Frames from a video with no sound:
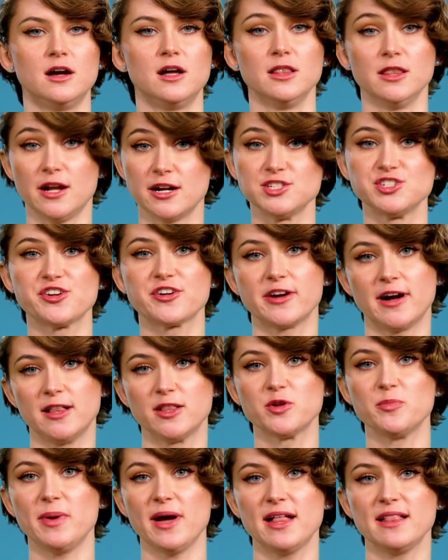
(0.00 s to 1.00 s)
A larger
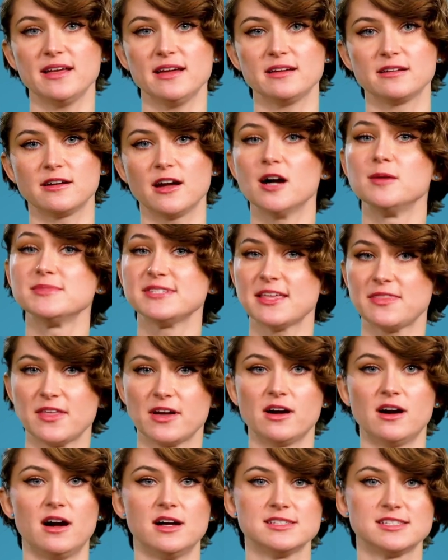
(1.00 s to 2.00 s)
color palette comes at
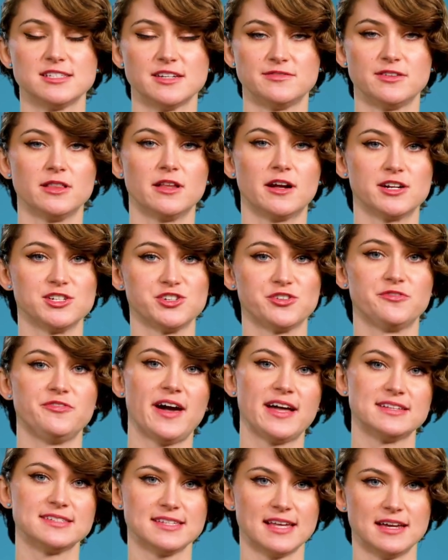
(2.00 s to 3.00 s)
the cost of a larger
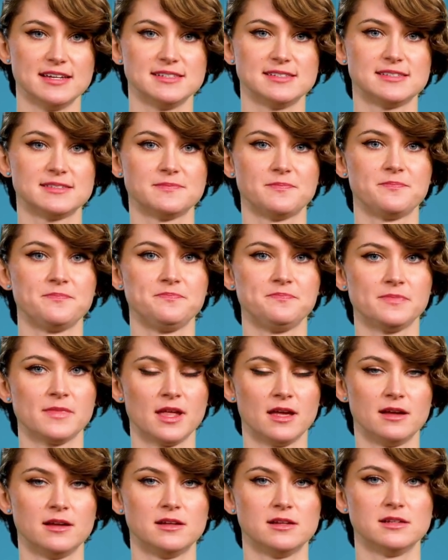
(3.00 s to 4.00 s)
file size.
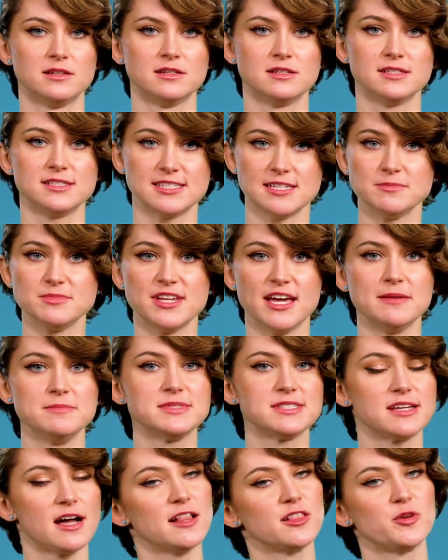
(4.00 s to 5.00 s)

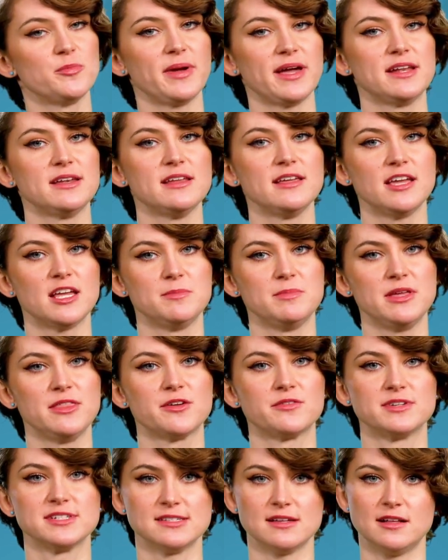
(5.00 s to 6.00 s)
Sometimes color banding can be
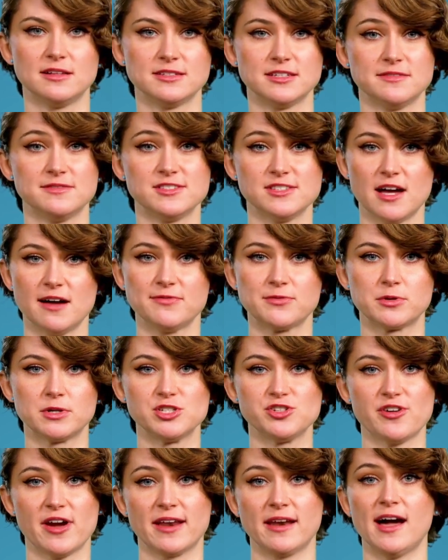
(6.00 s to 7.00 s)
the result of software
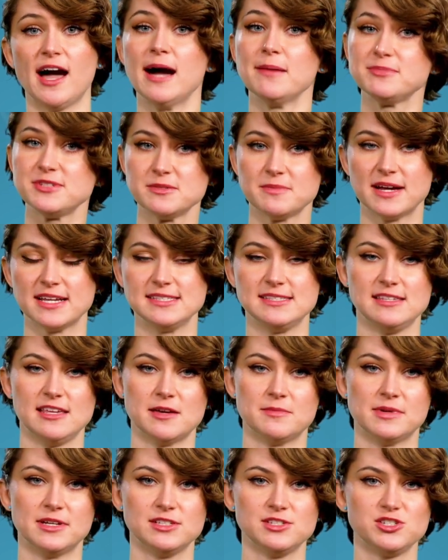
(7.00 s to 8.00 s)
trying to optimize the
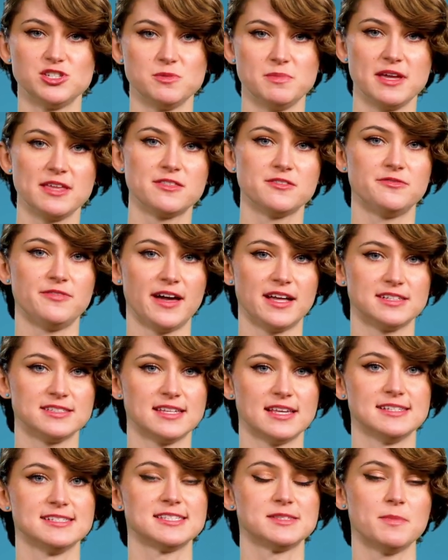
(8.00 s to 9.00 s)
image to make the file
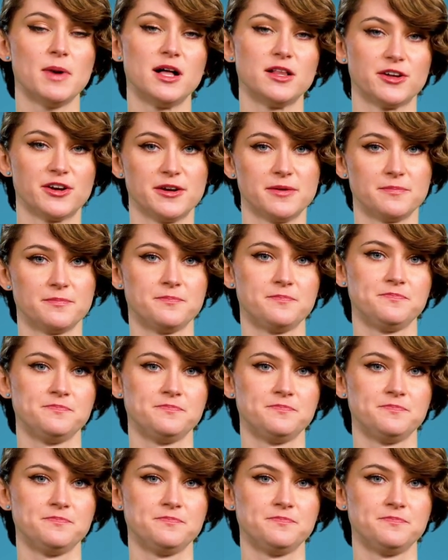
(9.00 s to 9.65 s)
size smaller.